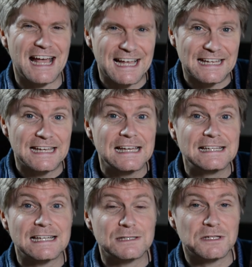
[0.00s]
It
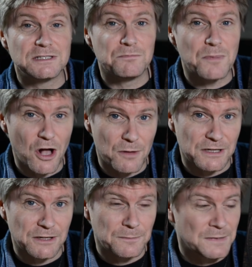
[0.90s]
takes place in
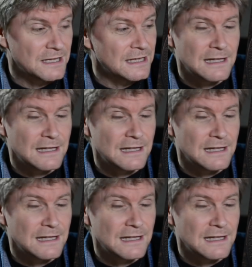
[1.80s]
Birmingham.